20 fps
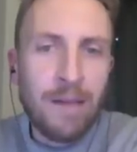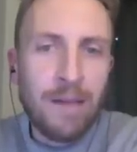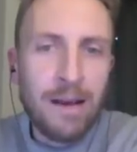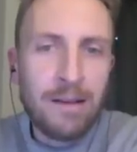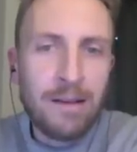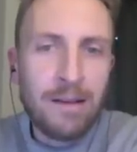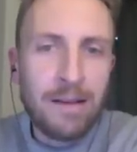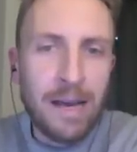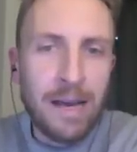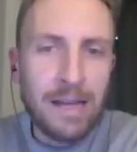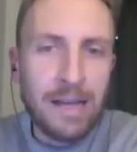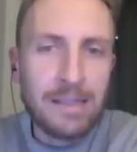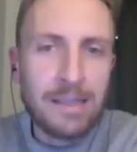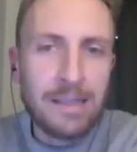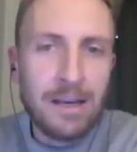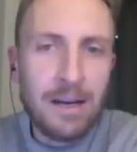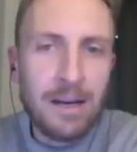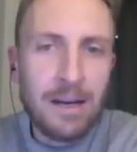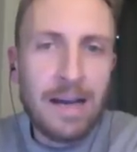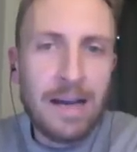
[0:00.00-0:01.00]
hell yes.
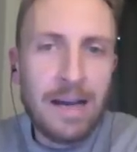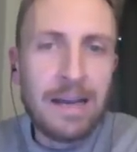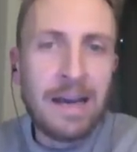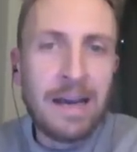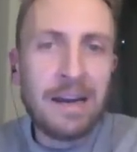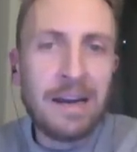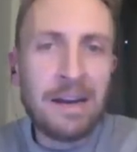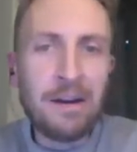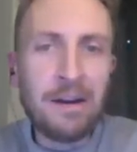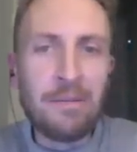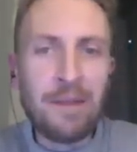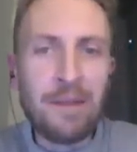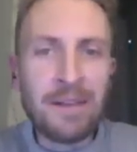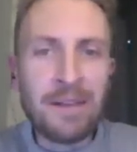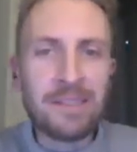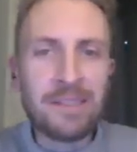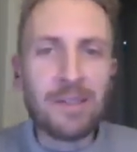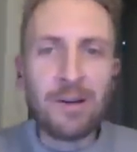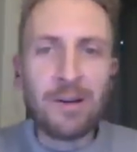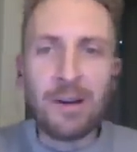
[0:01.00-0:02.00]
I got in on
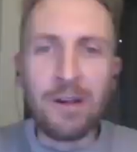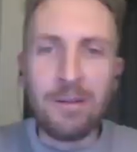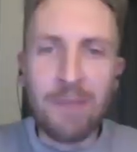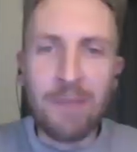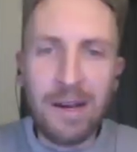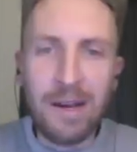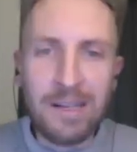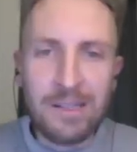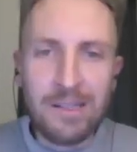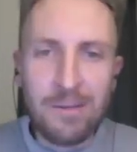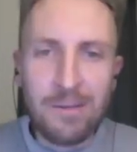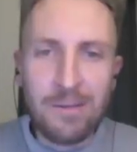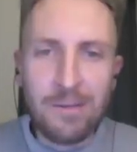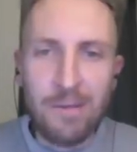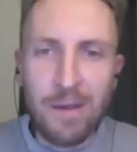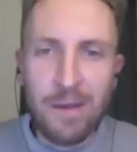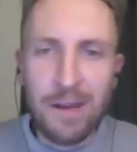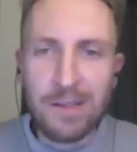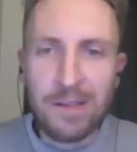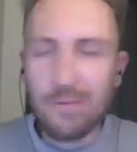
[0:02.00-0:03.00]
Minnesota at -3,
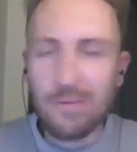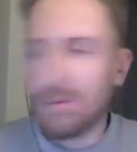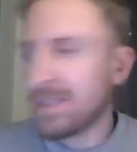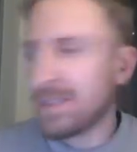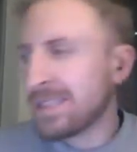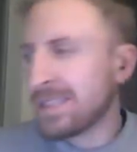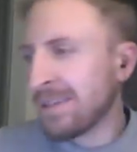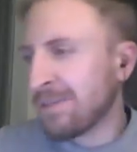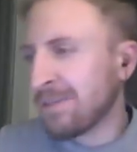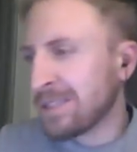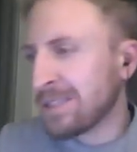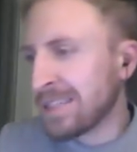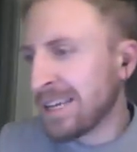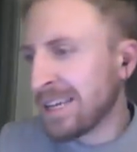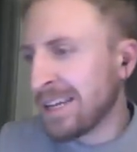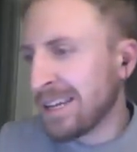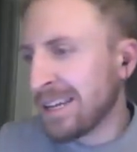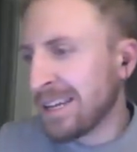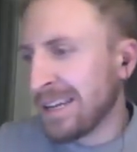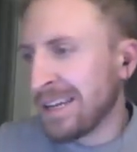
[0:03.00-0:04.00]

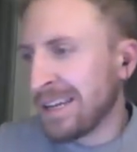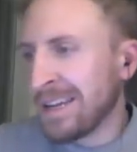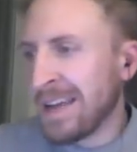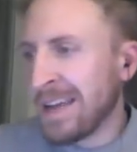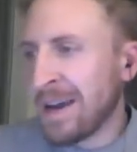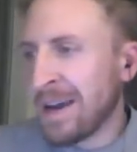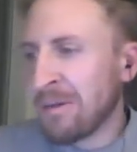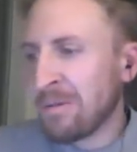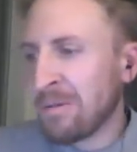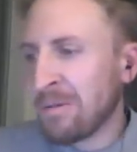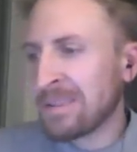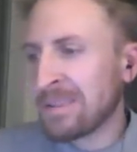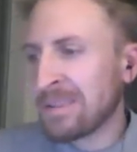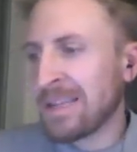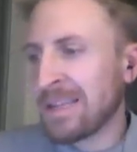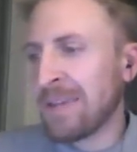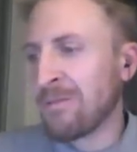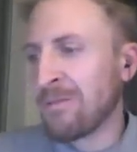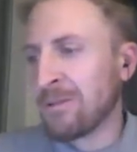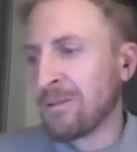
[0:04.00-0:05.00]
-117, and now
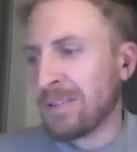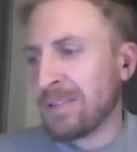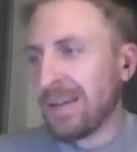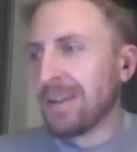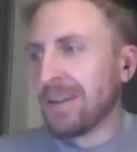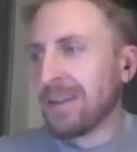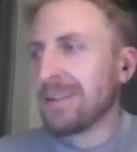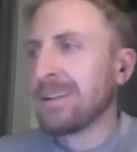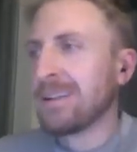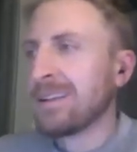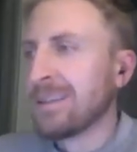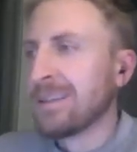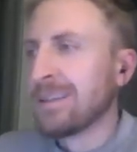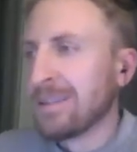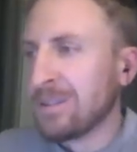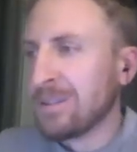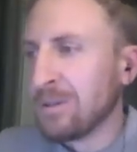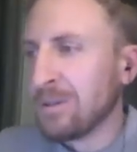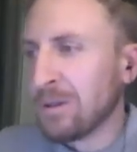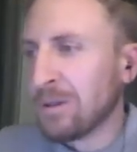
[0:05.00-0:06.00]
Stafford's out
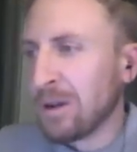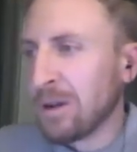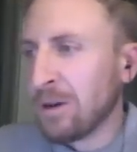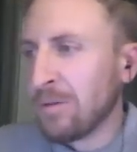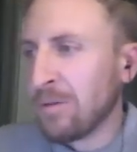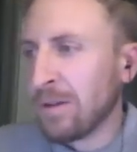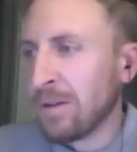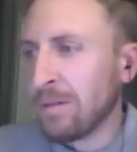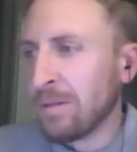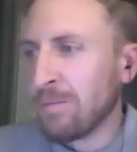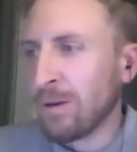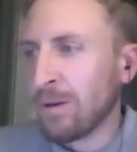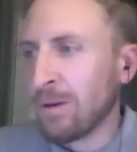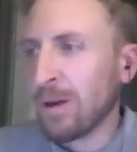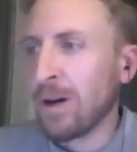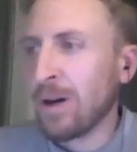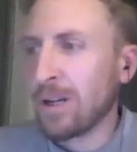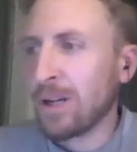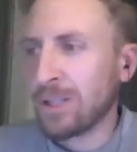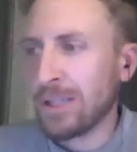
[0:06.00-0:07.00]
due to COVID
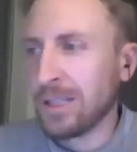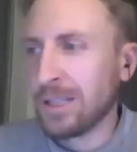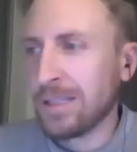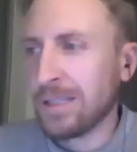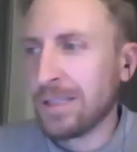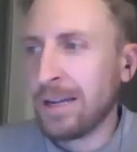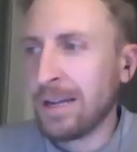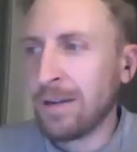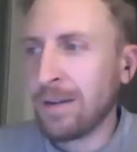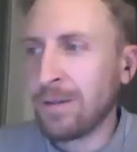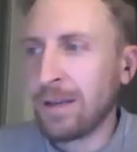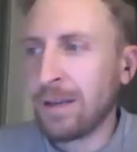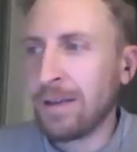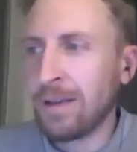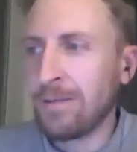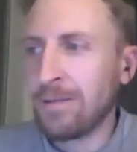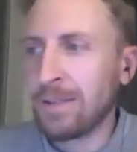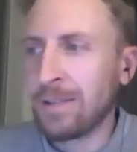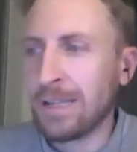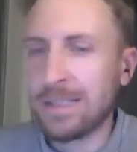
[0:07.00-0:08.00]
precautions. I don't think he
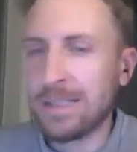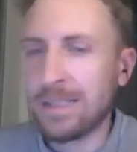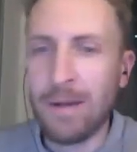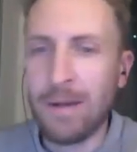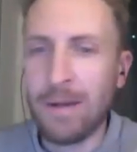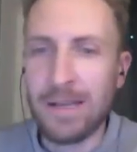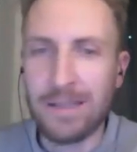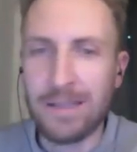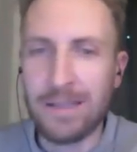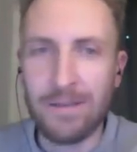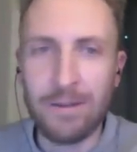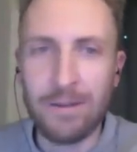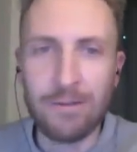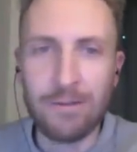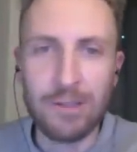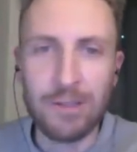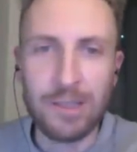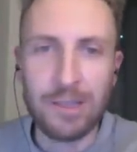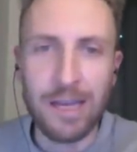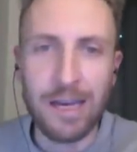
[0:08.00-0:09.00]
even tested positive. He was
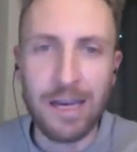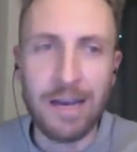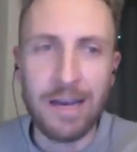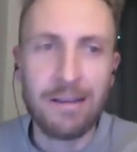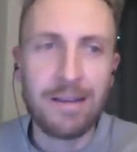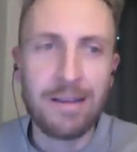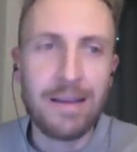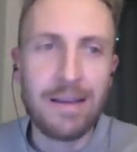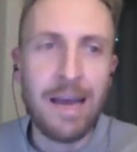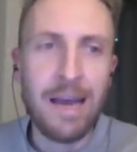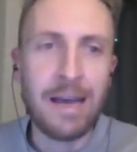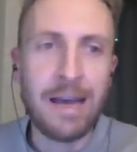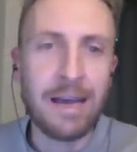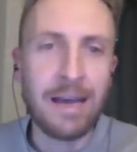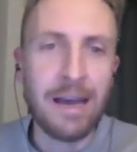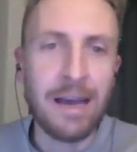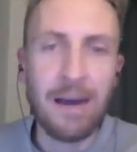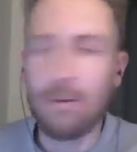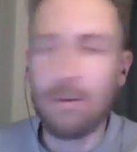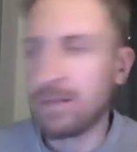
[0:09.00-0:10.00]
just like
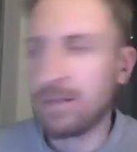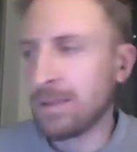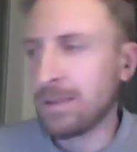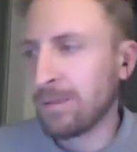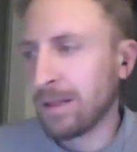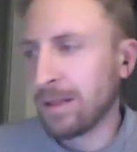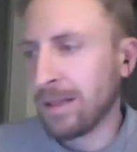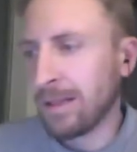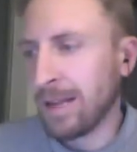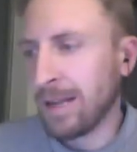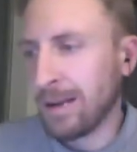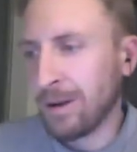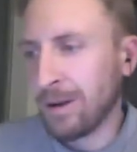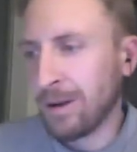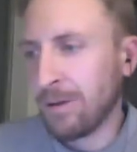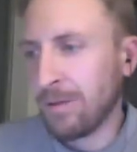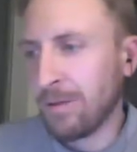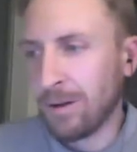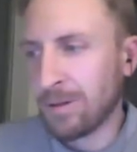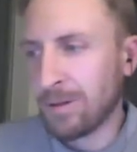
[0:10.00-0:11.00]
hanging out with somebody that had
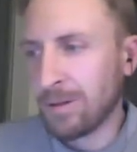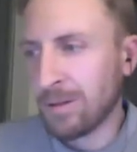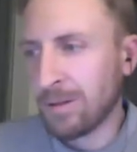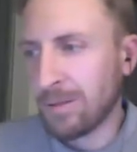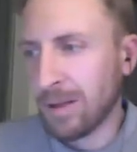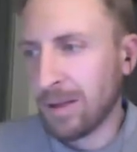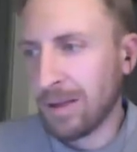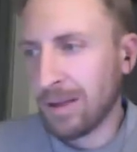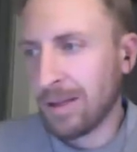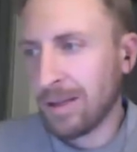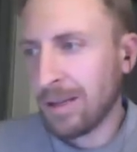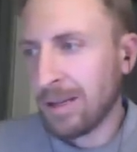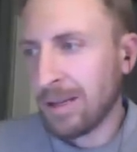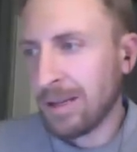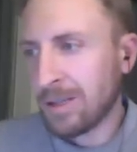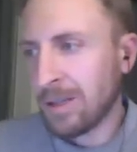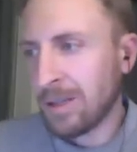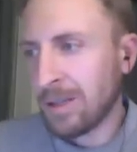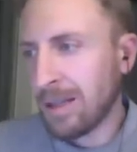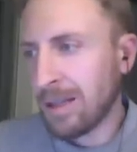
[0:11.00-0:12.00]
COVID or something.
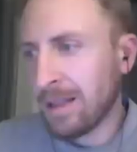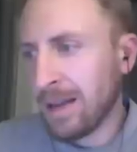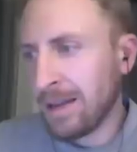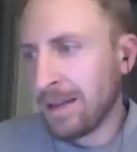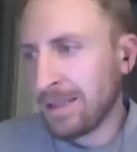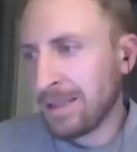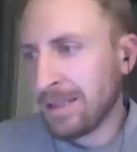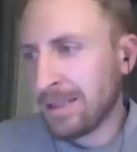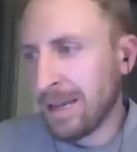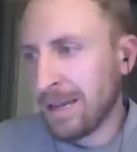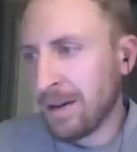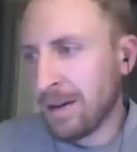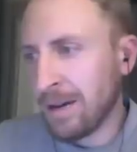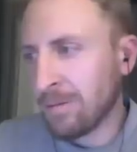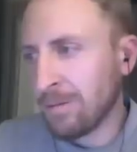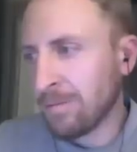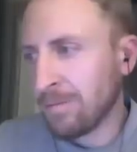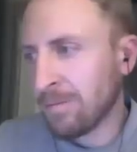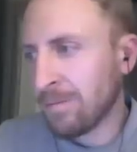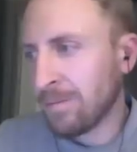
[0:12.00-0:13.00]
So that line is
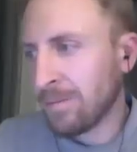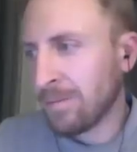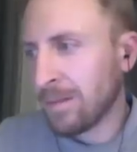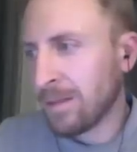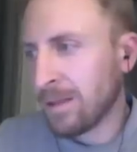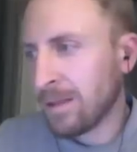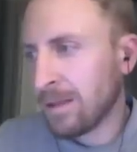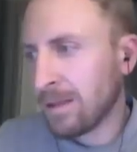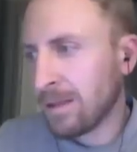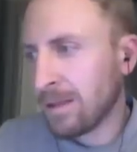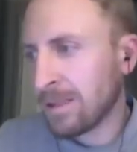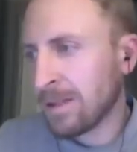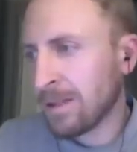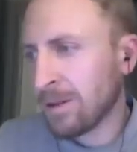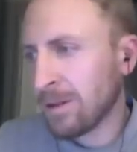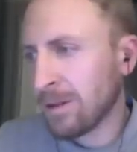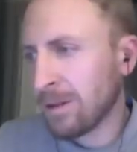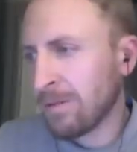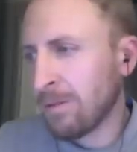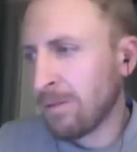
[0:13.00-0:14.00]
now still
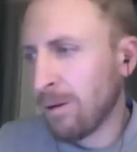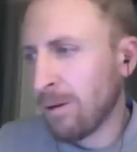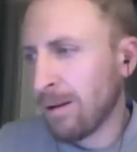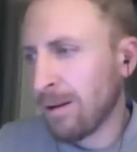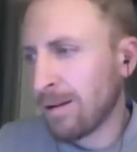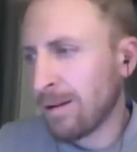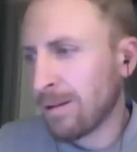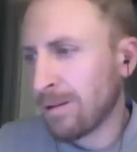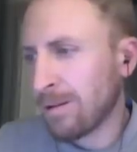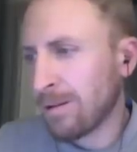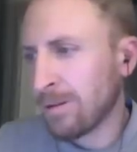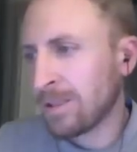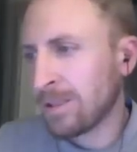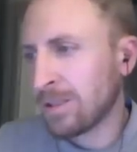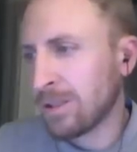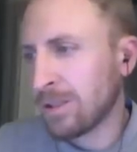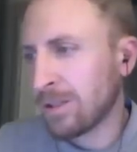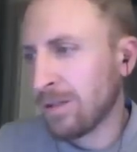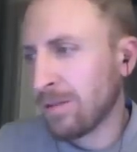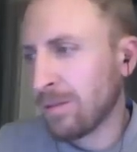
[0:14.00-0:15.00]
only 4, or is it
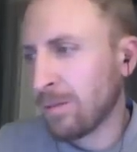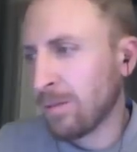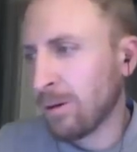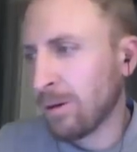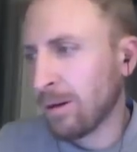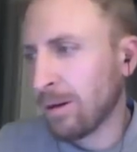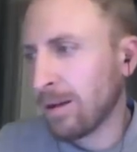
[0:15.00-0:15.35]
just off the board?